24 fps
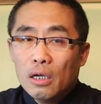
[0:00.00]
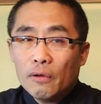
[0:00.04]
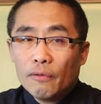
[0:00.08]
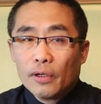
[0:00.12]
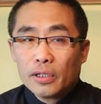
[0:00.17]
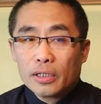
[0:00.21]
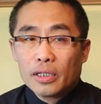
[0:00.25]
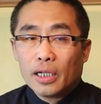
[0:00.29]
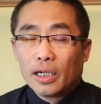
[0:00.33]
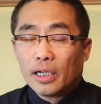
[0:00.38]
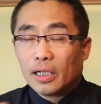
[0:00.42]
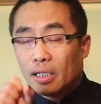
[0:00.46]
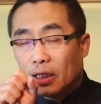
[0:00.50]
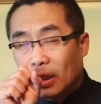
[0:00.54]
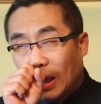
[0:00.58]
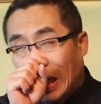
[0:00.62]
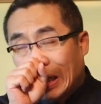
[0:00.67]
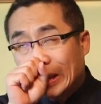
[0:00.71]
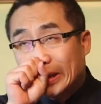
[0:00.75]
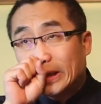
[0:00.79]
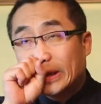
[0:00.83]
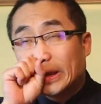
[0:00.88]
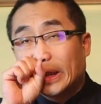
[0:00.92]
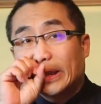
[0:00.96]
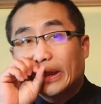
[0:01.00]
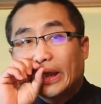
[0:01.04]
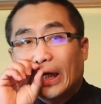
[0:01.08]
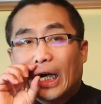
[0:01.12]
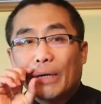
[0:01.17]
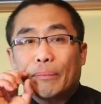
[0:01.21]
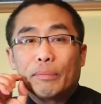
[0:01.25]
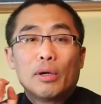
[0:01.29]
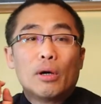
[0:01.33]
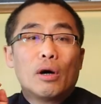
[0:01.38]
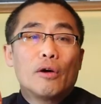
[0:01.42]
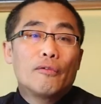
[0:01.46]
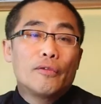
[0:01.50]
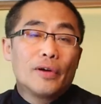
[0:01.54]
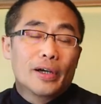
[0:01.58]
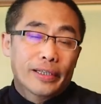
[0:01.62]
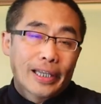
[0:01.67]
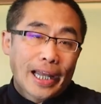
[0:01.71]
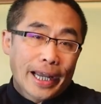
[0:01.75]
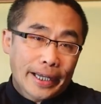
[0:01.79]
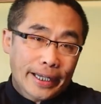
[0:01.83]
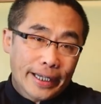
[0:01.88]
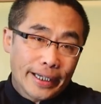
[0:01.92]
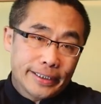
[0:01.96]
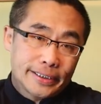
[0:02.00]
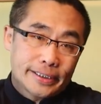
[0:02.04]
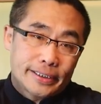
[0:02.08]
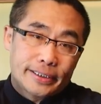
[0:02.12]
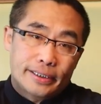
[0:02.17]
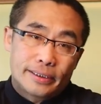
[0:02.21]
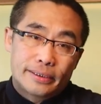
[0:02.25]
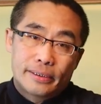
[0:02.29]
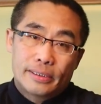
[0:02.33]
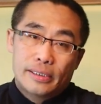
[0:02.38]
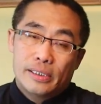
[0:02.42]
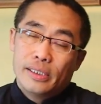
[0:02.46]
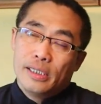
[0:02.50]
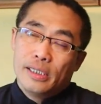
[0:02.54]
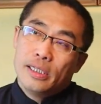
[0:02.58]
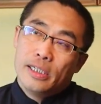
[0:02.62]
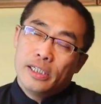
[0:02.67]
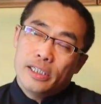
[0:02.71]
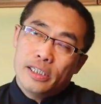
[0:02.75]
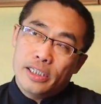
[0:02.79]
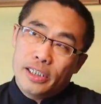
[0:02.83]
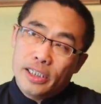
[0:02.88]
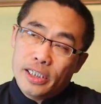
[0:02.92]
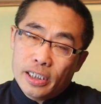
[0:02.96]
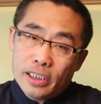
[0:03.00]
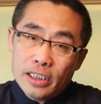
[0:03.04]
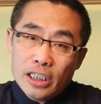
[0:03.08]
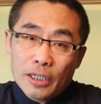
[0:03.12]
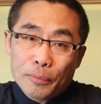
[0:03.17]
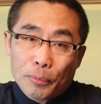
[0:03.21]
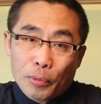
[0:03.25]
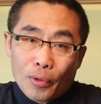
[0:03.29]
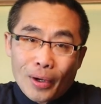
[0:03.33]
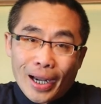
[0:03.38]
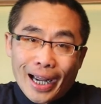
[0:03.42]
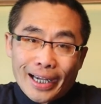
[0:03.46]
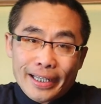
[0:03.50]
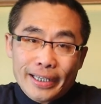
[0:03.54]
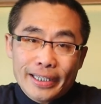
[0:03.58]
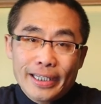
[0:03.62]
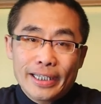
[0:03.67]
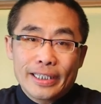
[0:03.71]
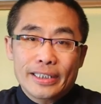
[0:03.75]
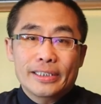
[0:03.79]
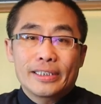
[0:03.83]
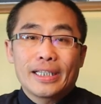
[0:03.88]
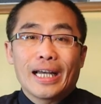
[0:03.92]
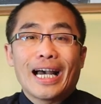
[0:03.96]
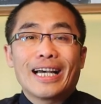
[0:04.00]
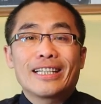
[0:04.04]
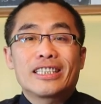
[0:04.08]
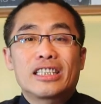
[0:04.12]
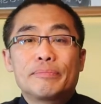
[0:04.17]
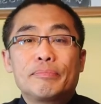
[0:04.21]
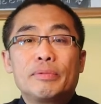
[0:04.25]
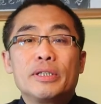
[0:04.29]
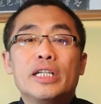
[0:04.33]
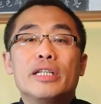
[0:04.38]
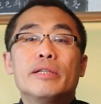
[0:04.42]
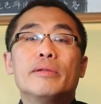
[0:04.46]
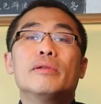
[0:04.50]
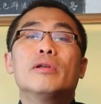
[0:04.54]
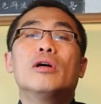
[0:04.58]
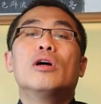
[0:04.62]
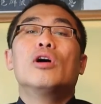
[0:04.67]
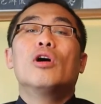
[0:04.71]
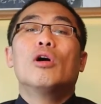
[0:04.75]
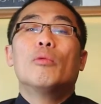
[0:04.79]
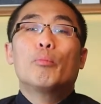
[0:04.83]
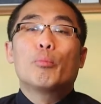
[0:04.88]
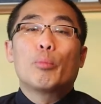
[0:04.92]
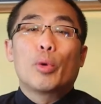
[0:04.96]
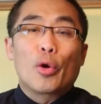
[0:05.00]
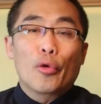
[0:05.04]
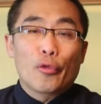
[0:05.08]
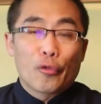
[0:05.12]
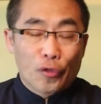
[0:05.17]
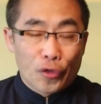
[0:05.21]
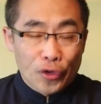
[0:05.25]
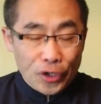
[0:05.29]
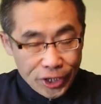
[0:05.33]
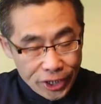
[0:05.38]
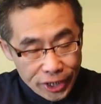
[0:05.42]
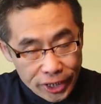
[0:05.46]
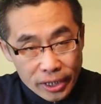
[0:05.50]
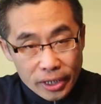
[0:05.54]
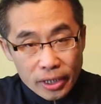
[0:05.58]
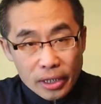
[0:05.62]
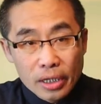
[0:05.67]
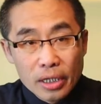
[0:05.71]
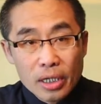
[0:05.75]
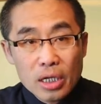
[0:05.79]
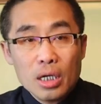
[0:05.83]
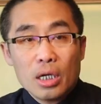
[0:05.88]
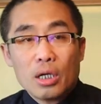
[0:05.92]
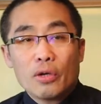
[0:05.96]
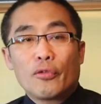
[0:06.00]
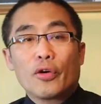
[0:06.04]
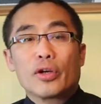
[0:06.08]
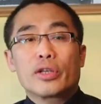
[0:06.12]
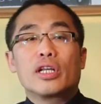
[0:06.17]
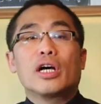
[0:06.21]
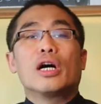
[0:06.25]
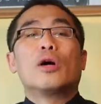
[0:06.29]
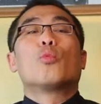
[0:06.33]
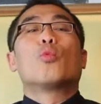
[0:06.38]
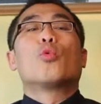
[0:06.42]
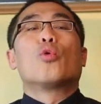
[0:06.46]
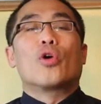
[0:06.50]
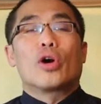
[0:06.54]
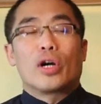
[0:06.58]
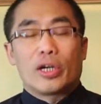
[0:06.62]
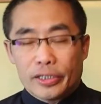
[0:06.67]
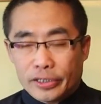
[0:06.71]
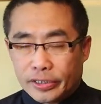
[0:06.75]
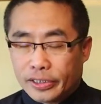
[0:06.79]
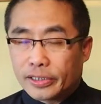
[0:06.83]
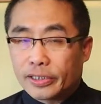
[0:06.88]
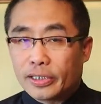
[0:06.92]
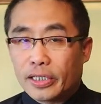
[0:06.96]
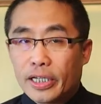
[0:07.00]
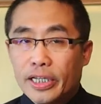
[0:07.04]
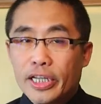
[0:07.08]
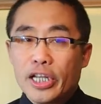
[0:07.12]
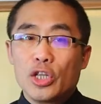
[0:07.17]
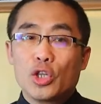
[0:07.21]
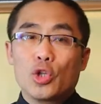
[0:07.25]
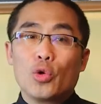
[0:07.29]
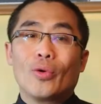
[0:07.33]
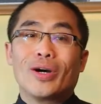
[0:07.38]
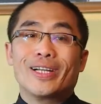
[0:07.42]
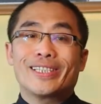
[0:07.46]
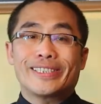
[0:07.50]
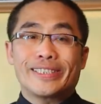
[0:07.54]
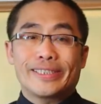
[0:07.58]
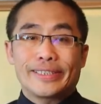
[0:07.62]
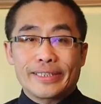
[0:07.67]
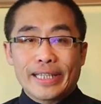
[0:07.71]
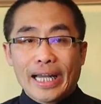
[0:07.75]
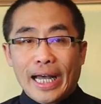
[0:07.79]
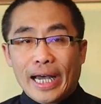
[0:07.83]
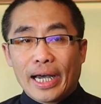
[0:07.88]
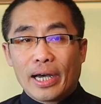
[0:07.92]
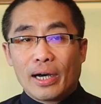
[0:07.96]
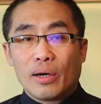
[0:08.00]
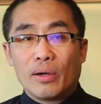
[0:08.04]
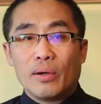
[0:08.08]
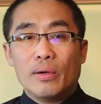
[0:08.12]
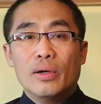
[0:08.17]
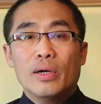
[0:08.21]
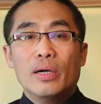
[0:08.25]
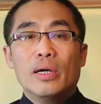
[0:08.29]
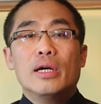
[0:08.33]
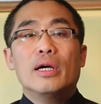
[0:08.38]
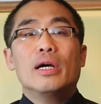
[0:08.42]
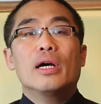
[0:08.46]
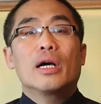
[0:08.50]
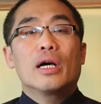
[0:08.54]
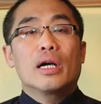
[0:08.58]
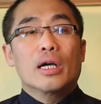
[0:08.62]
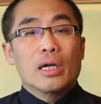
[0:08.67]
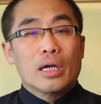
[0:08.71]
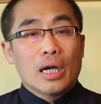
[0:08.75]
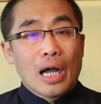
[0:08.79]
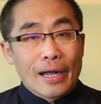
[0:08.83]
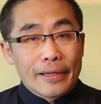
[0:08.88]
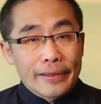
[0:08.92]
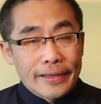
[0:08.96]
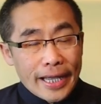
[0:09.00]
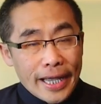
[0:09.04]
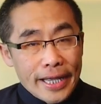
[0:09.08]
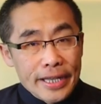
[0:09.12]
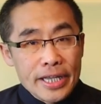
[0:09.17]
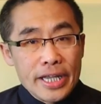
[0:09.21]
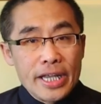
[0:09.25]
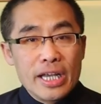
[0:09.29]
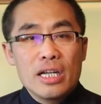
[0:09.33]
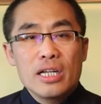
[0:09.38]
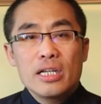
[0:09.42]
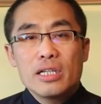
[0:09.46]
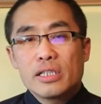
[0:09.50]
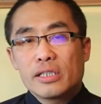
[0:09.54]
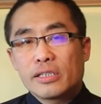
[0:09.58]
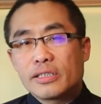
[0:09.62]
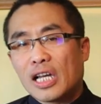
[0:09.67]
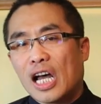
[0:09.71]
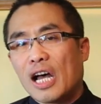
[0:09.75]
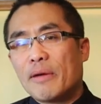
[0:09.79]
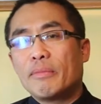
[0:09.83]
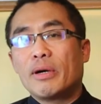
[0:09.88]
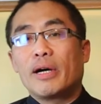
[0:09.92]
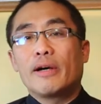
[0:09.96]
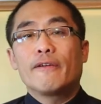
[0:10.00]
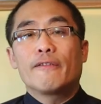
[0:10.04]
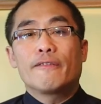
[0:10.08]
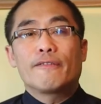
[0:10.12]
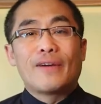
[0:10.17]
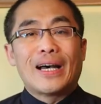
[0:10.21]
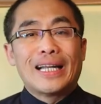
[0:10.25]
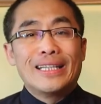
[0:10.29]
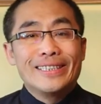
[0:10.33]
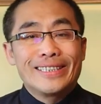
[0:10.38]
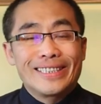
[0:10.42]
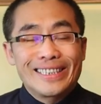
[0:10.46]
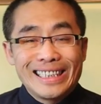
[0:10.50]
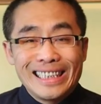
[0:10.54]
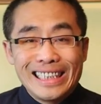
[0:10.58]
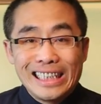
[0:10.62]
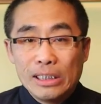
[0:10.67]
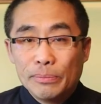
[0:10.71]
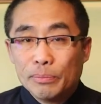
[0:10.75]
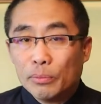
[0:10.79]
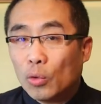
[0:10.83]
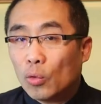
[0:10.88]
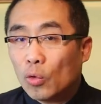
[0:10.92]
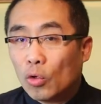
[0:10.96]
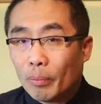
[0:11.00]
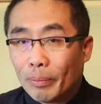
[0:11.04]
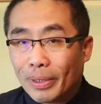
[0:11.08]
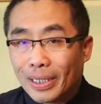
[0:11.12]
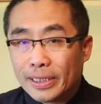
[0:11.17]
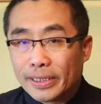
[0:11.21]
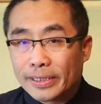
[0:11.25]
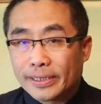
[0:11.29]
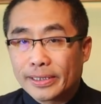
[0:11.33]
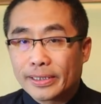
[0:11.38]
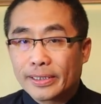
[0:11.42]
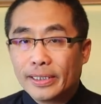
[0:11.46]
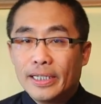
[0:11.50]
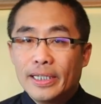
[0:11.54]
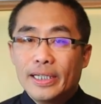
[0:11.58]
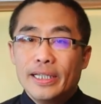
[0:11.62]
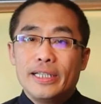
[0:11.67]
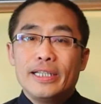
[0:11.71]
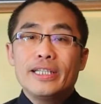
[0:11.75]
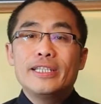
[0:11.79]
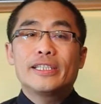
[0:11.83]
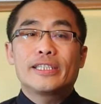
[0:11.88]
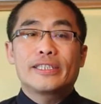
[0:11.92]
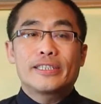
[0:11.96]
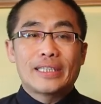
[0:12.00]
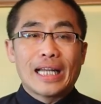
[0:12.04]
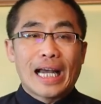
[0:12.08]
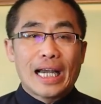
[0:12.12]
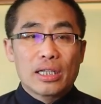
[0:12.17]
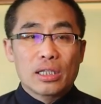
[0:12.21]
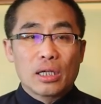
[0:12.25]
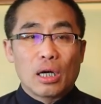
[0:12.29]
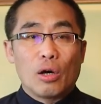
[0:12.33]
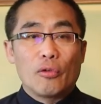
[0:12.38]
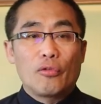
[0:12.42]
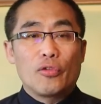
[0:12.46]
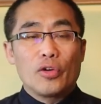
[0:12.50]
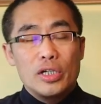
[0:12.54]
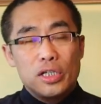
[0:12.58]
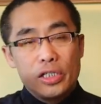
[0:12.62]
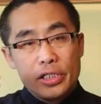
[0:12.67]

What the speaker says: For the last couple of decades, Xingyi practice has been morphing, for the worse, into a style containing some fancy movements instead of